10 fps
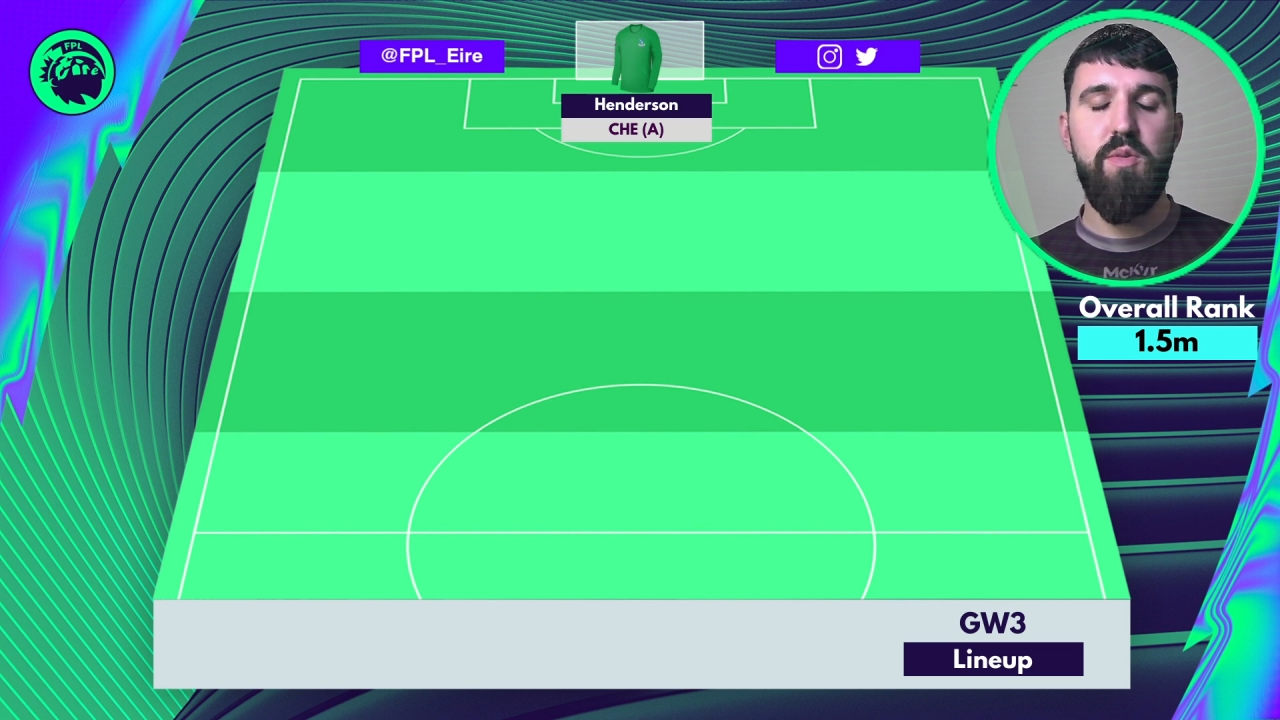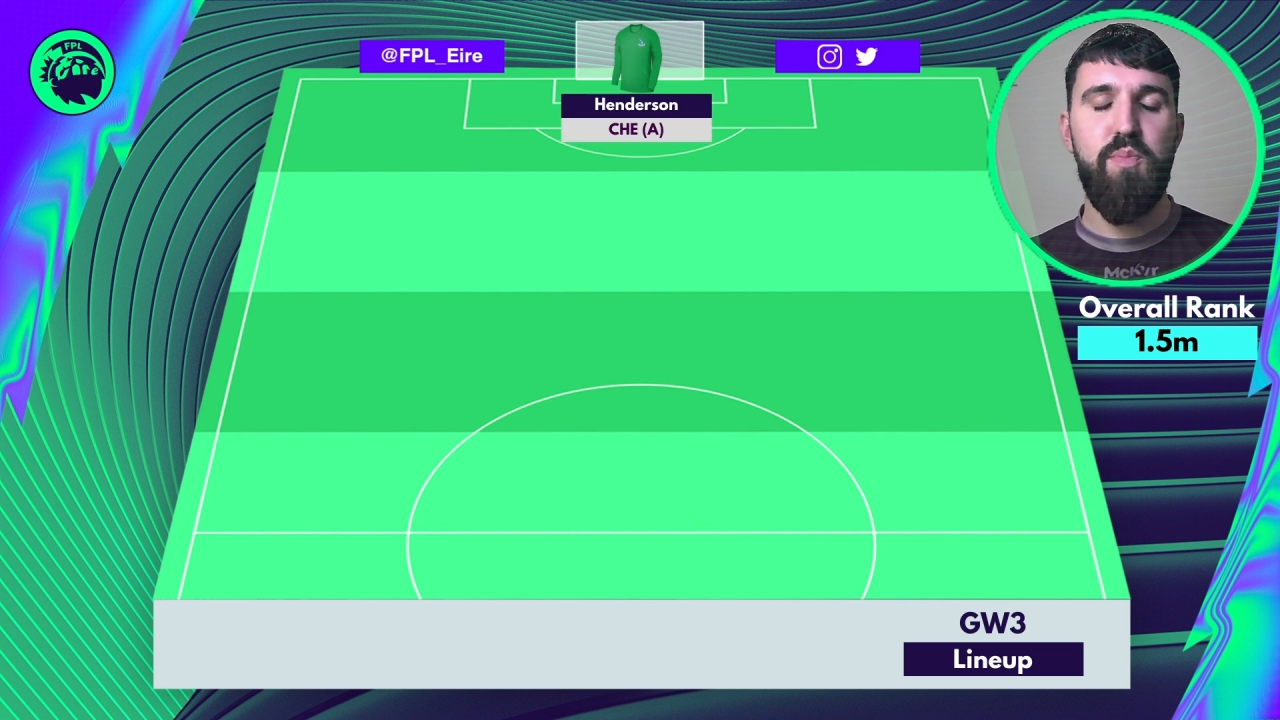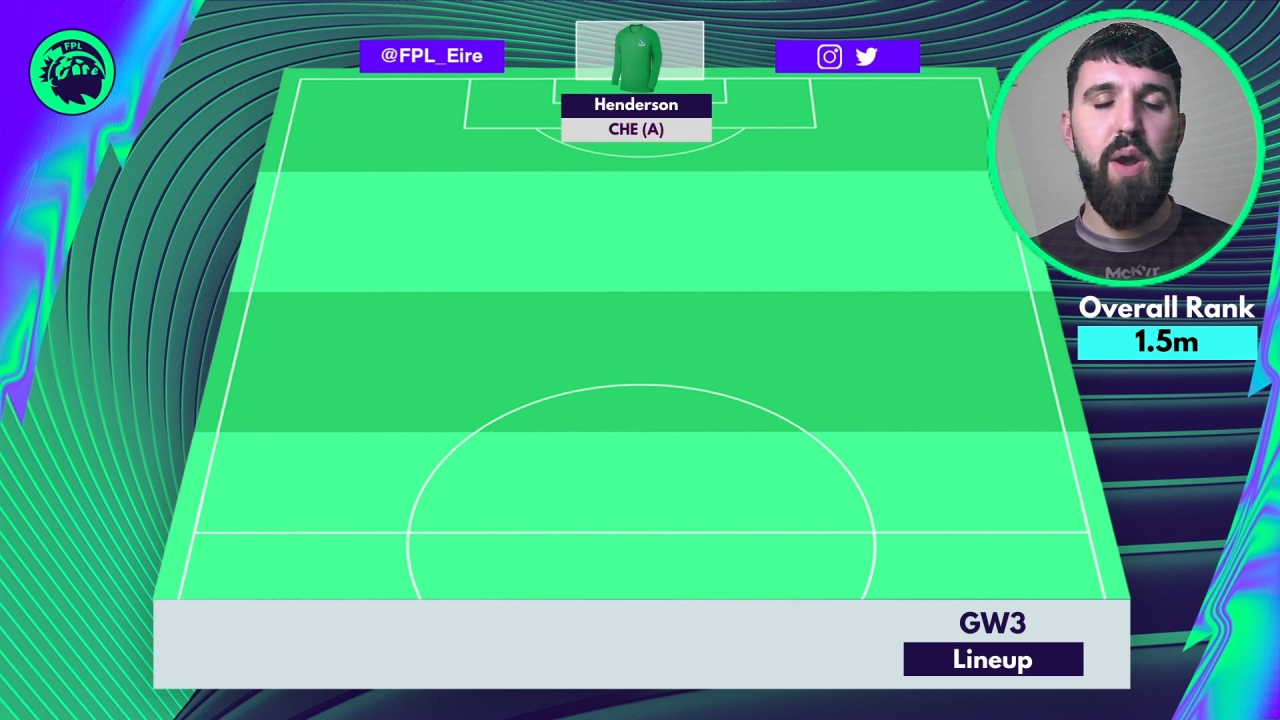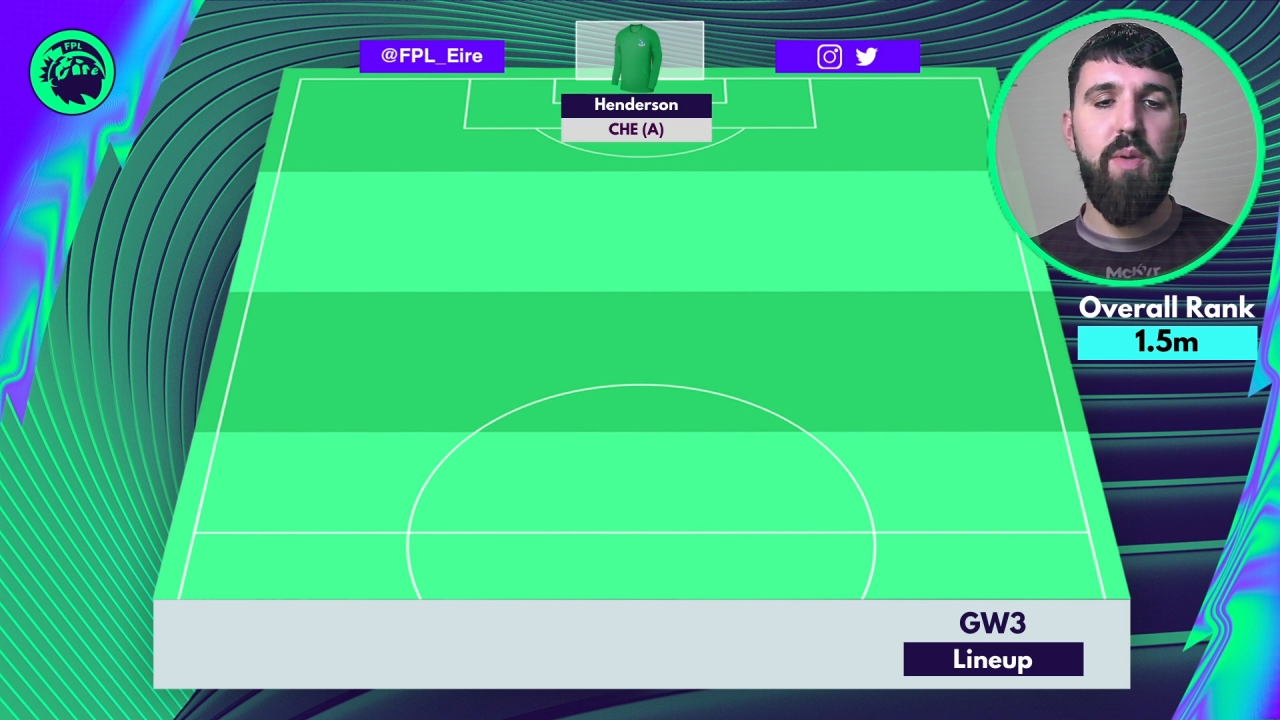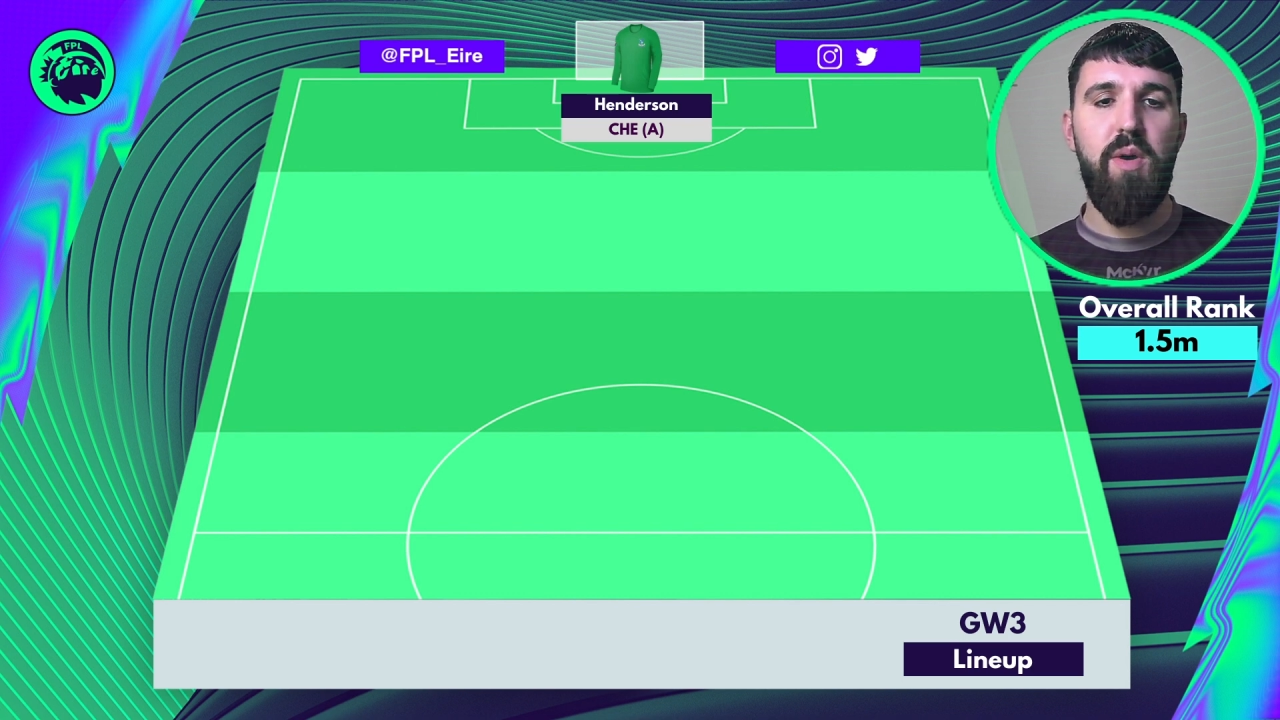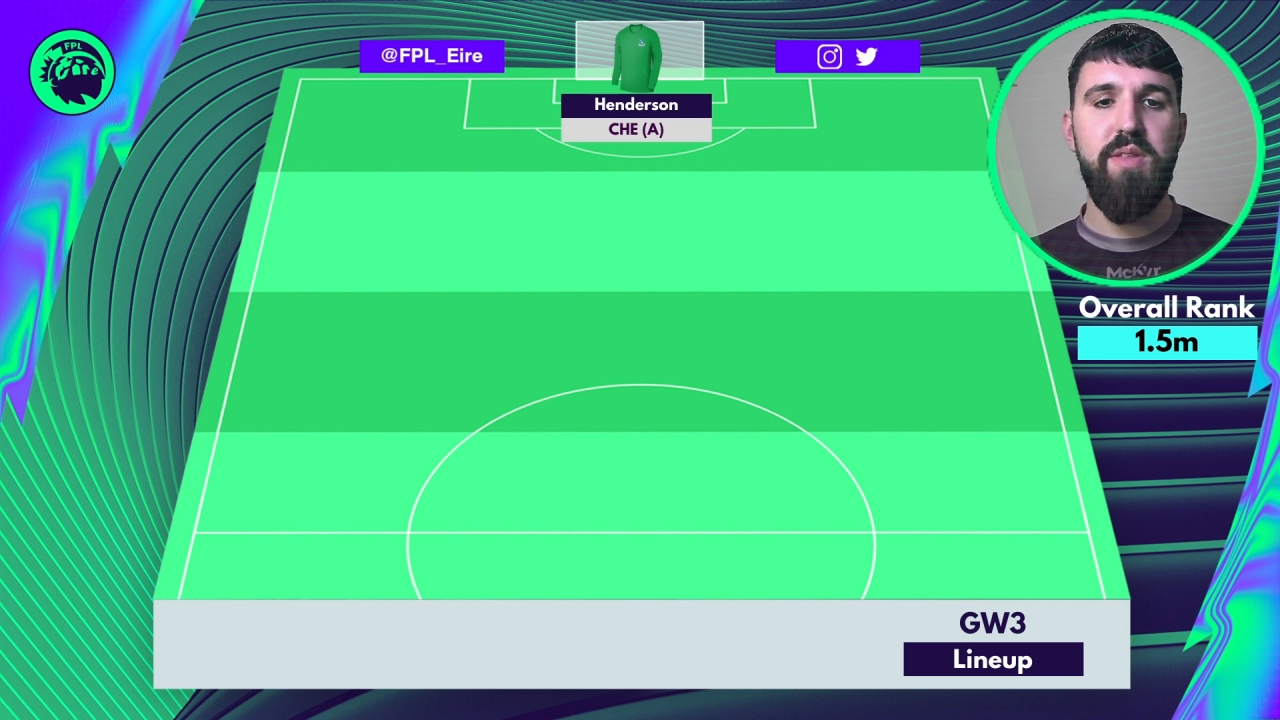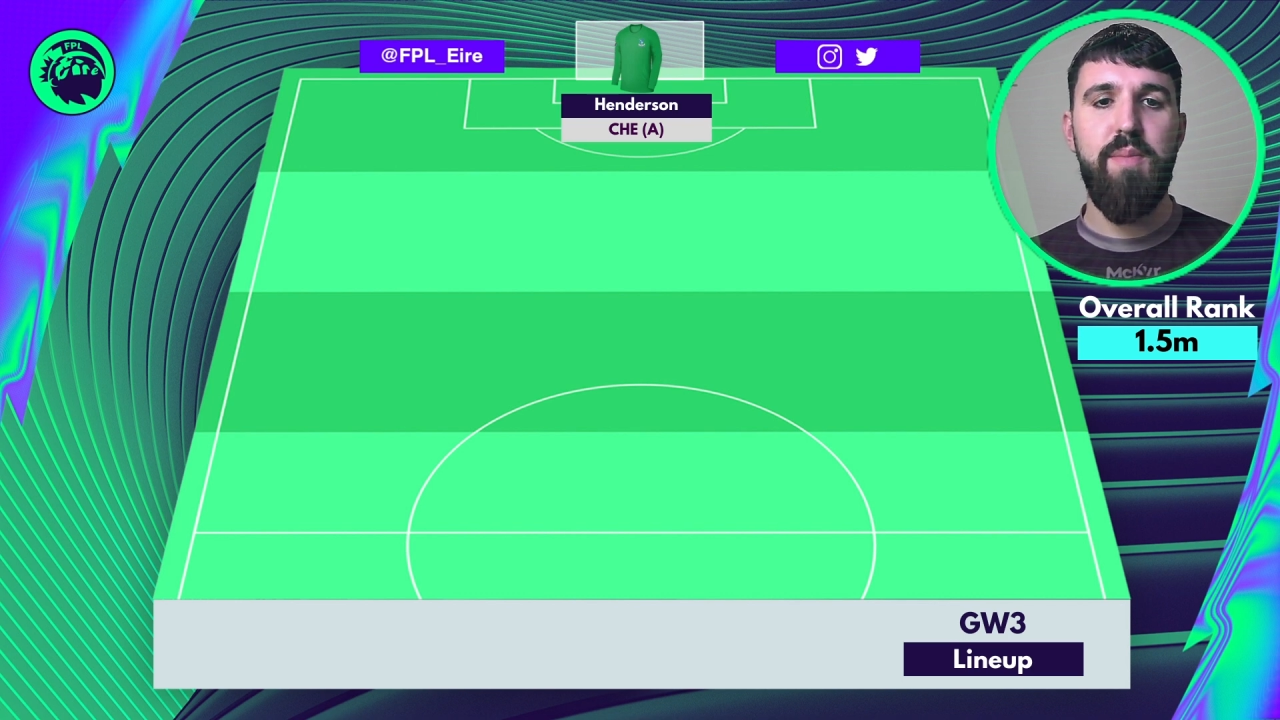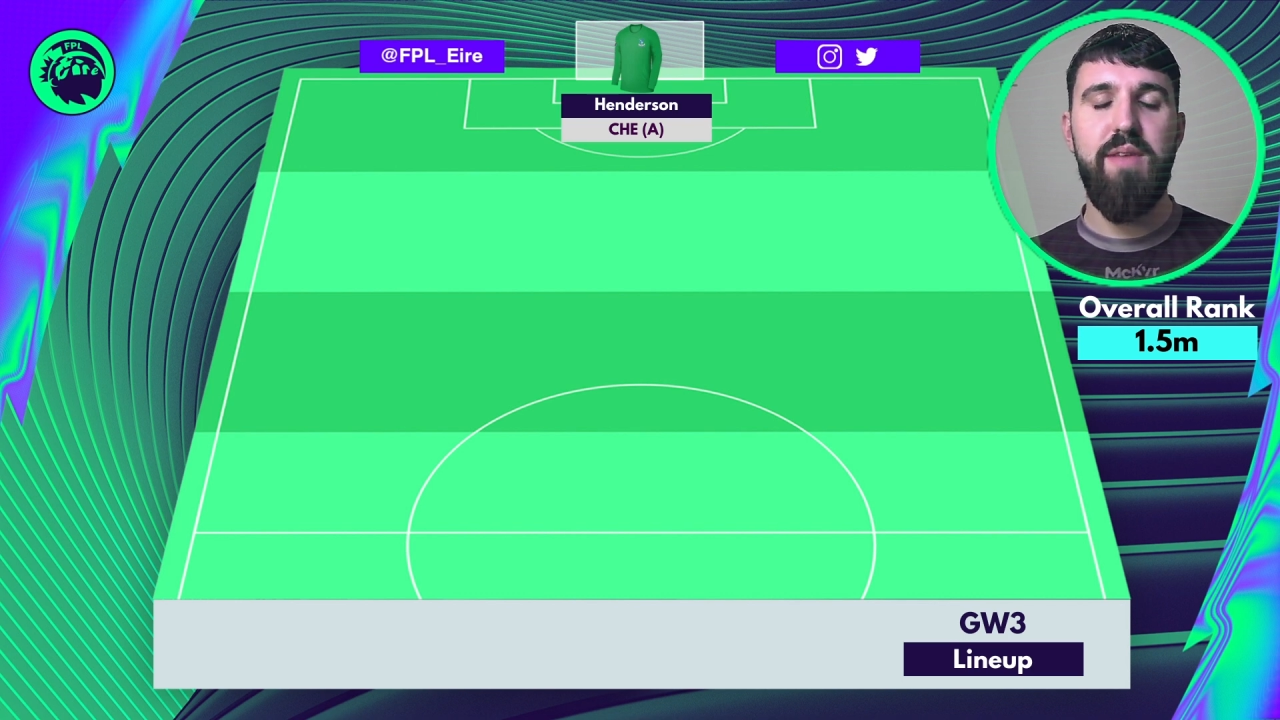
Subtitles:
it probably wasn't the